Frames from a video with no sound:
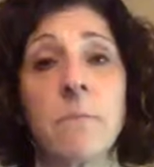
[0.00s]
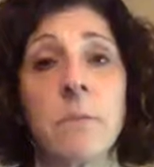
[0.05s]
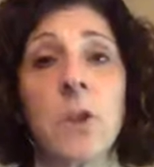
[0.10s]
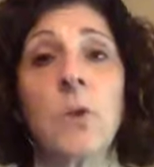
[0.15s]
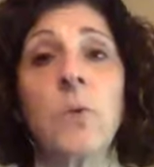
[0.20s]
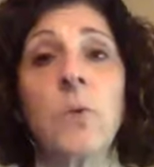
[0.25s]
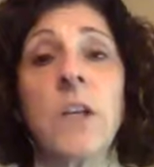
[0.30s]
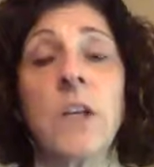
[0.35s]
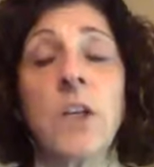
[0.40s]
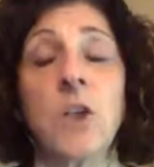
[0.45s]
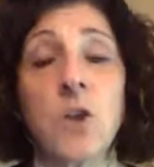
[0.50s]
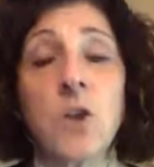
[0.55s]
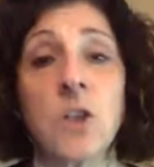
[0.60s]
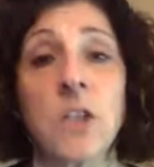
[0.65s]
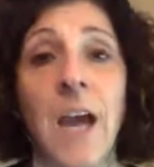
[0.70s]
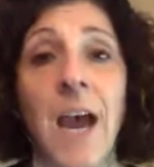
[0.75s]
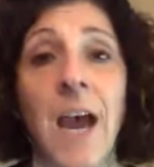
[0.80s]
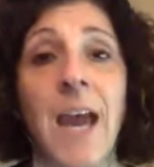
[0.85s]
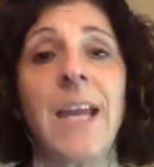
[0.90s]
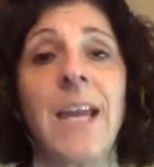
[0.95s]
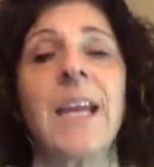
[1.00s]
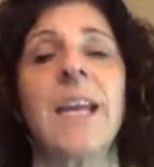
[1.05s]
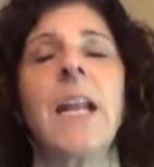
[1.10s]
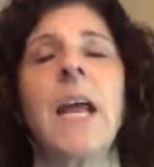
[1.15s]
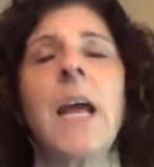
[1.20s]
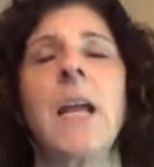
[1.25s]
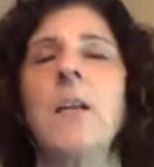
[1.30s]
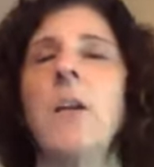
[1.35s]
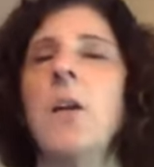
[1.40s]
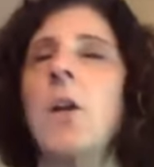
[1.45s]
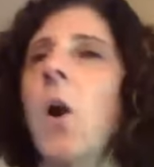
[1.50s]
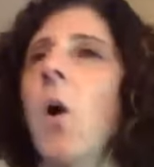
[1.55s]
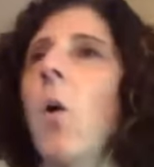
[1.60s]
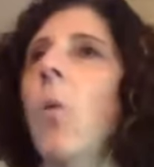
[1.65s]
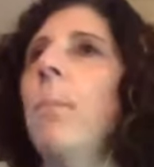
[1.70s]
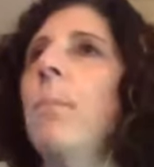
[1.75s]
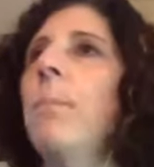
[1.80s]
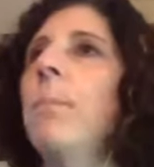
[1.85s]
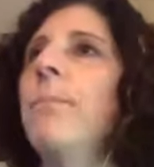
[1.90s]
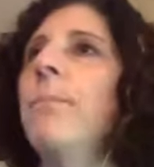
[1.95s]
gluten in your diet. And
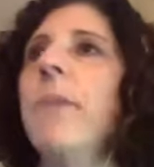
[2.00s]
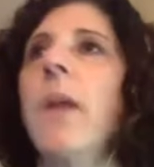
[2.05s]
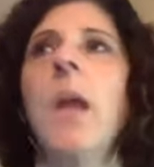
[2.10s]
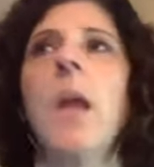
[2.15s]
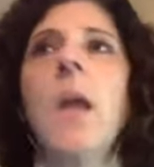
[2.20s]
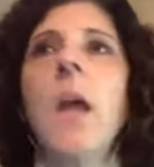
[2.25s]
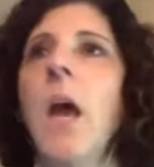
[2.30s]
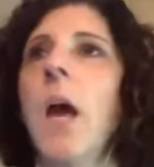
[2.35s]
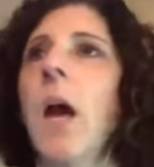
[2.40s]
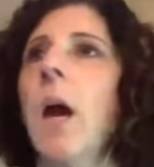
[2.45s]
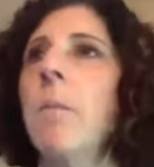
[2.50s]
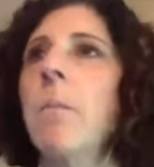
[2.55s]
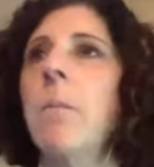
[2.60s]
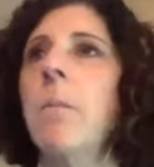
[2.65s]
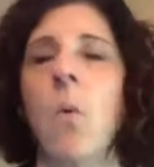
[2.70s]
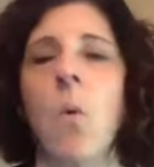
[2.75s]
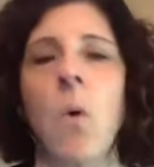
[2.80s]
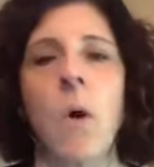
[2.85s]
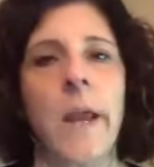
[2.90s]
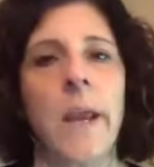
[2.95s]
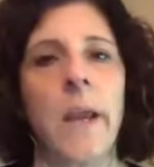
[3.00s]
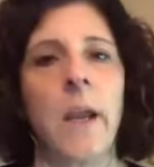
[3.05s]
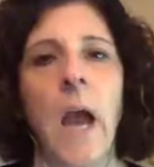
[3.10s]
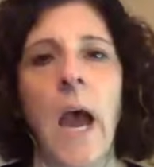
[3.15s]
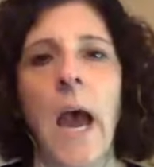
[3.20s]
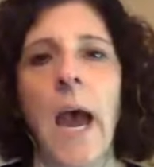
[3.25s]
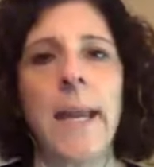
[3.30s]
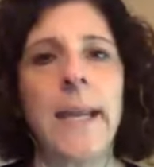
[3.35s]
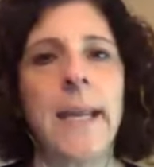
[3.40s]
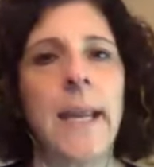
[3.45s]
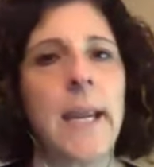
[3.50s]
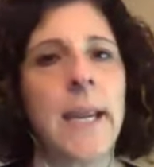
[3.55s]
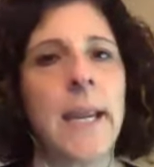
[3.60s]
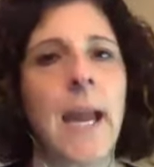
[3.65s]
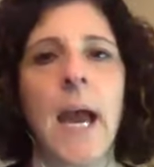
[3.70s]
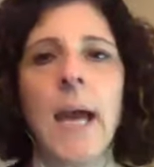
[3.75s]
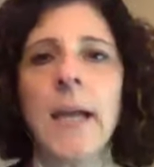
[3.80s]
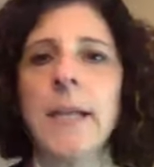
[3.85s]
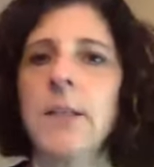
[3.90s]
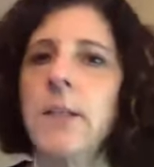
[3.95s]
boy, I
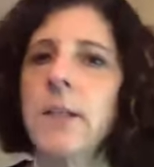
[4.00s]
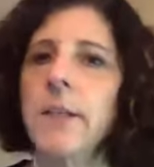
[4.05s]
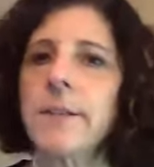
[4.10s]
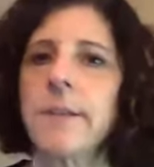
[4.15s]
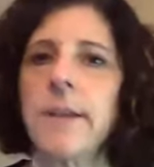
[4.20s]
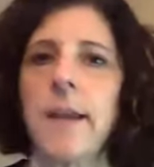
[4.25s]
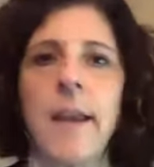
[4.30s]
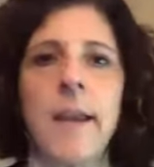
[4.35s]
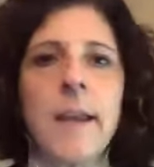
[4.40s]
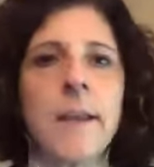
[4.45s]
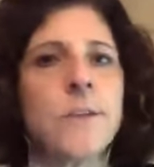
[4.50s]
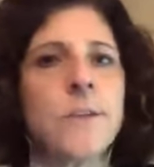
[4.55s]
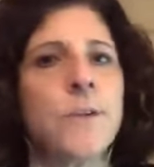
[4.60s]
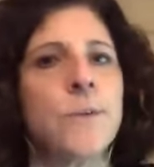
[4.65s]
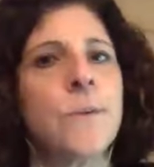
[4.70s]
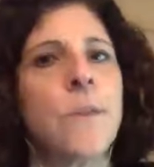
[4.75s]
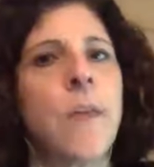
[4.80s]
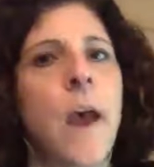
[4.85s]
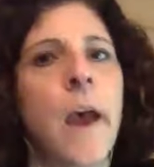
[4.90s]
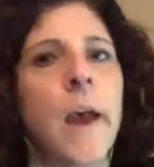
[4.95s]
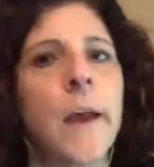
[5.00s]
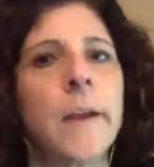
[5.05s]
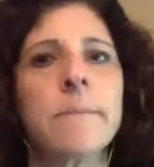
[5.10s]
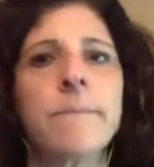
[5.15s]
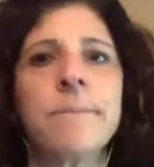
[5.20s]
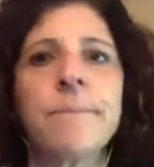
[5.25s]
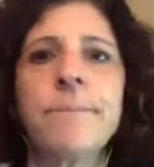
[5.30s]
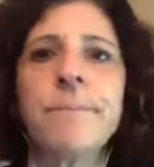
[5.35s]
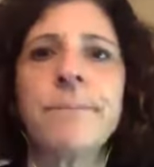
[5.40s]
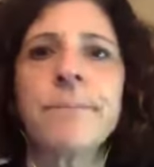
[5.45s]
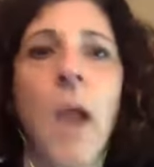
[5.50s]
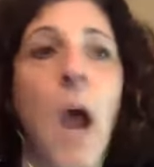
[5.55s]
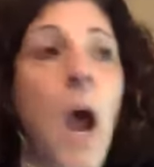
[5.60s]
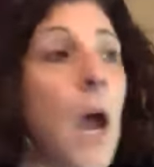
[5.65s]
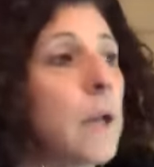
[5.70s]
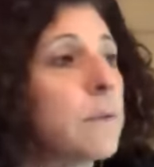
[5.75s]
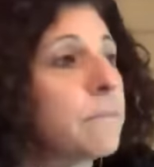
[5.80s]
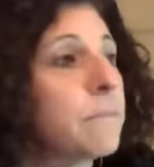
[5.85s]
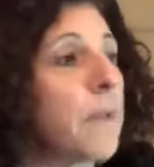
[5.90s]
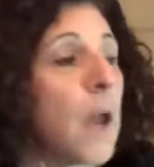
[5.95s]
just can't do that.
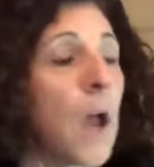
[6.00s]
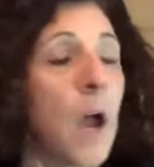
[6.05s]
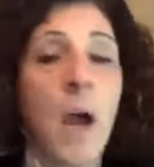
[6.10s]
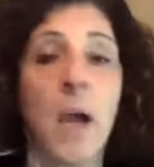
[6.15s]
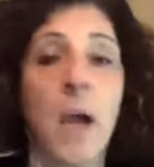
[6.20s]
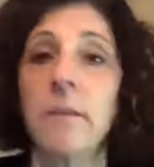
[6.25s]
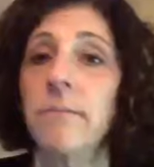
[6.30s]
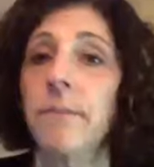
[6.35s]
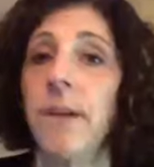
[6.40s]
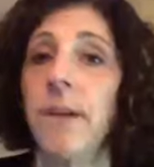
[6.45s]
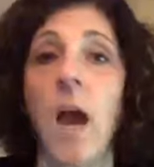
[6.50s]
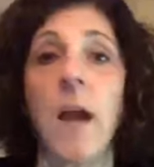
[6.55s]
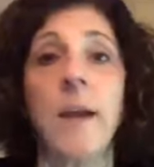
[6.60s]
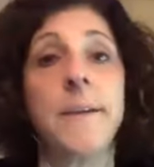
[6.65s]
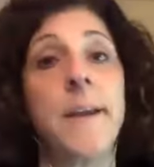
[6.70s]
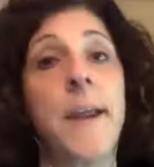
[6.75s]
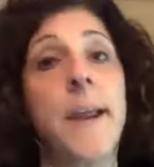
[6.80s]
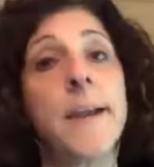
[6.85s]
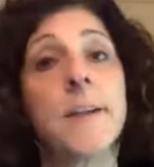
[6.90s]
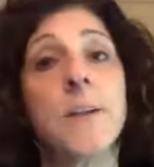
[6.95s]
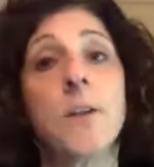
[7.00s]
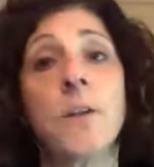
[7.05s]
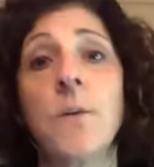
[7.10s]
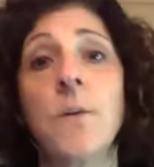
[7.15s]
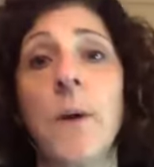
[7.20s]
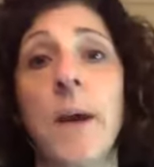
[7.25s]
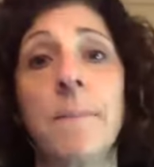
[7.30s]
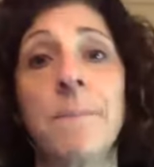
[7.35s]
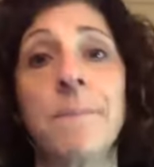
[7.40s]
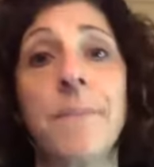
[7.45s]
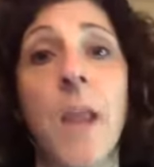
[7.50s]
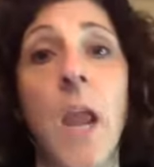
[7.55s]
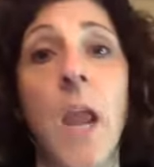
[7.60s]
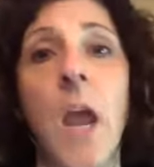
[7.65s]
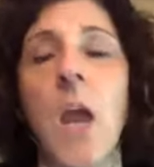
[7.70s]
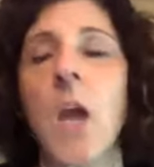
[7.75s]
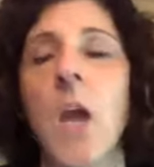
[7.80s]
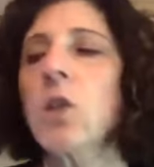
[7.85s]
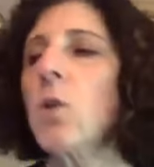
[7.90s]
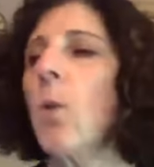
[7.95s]
I can't do it.
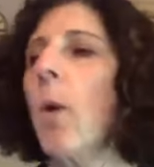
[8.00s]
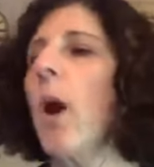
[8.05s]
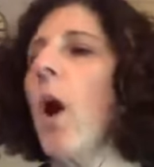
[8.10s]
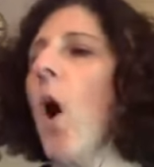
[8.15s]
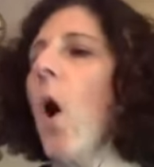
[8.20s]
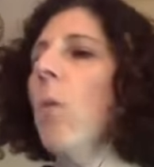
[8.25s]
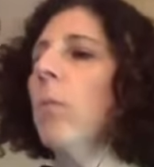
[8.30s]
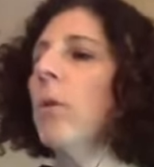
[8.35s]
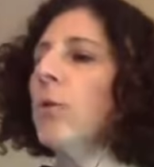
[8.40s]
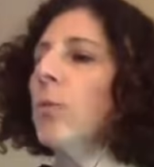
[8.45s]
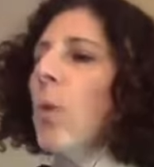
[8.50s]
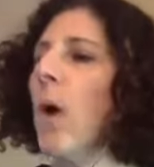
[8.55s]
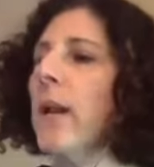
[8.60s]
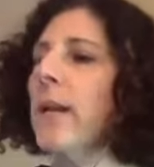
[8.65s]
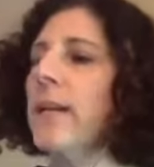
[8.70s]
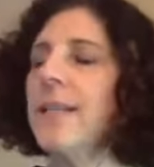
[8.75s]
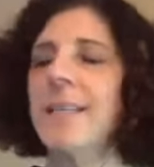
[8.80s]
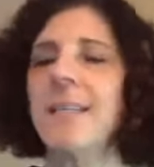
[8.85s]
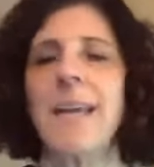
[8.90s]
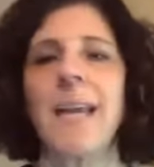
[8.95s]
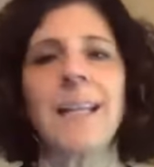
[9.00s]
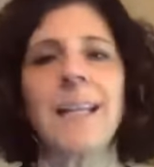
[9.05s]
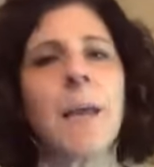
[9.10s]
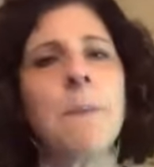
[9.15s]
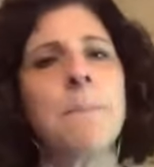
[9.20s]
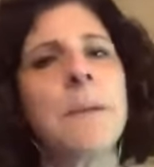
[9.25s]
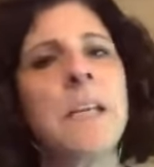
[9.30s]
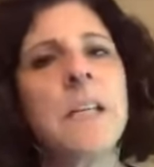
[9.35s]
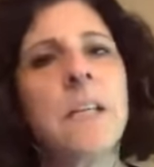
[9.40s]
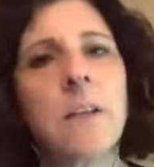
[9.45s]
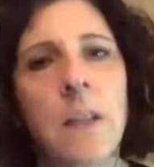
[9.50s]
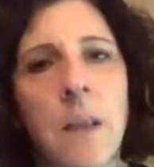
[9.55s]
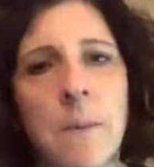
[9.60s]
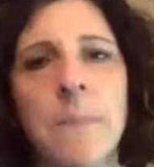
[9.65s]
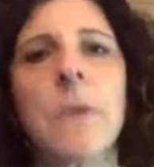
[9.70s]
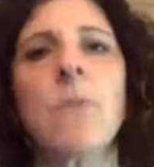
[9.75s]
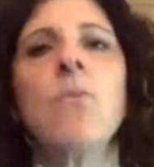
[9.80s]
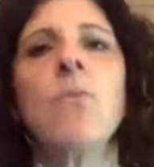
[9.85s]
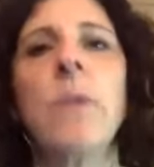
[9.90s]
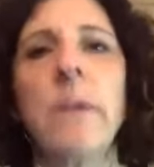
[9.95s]
So I almost want to say, let
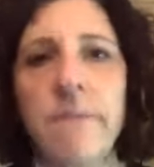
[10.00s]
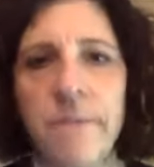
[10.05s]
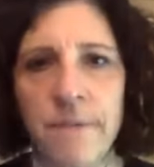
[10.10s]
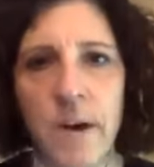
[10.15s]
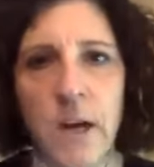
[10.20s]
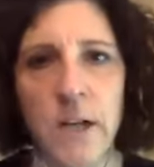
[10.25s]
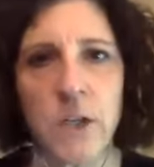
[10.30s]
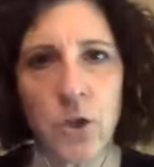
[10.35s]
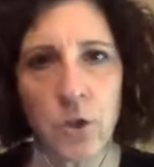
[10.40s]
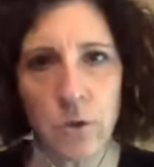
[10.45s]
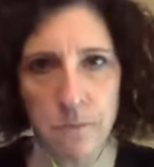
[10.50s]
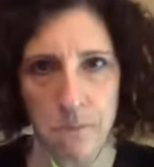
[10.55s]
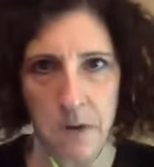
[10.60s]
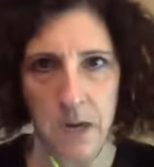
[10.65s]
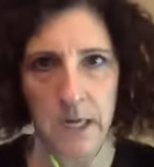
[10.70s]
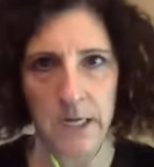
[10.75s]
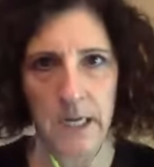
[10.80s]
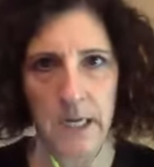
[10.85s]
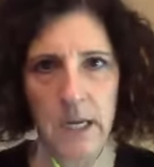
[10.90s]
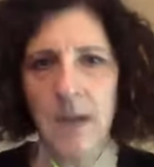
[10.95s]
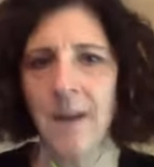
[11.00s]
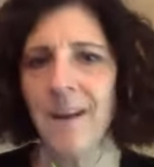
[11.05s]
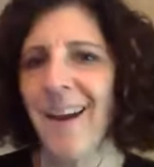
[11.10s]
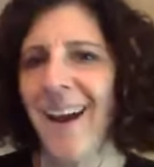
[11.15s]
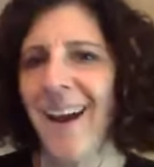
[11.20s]
me refund your money.